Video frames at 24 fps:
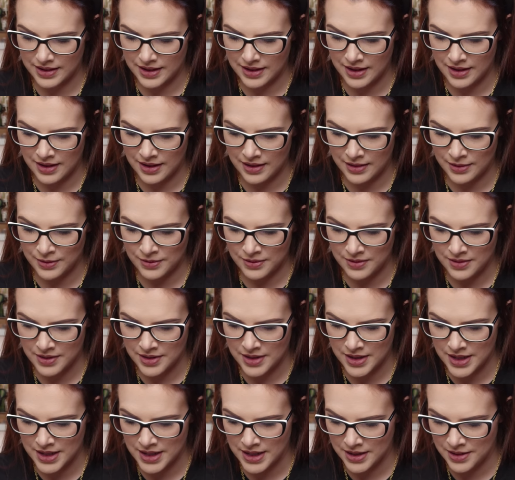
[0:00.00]
I think that's
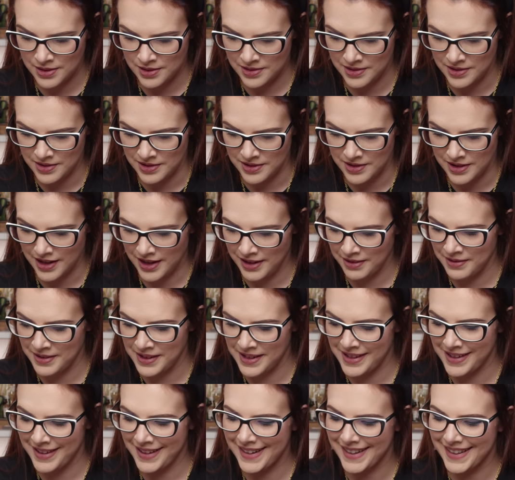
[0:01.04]
really cool. I
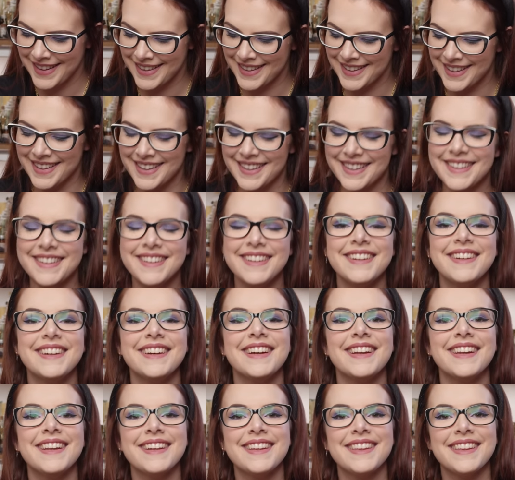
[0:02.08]
really like that.
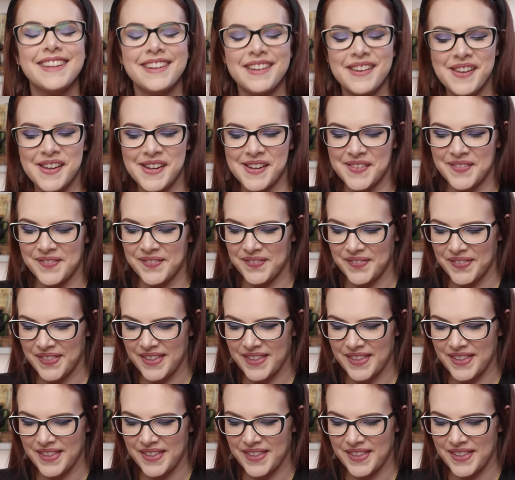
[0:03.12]
I like that a lot.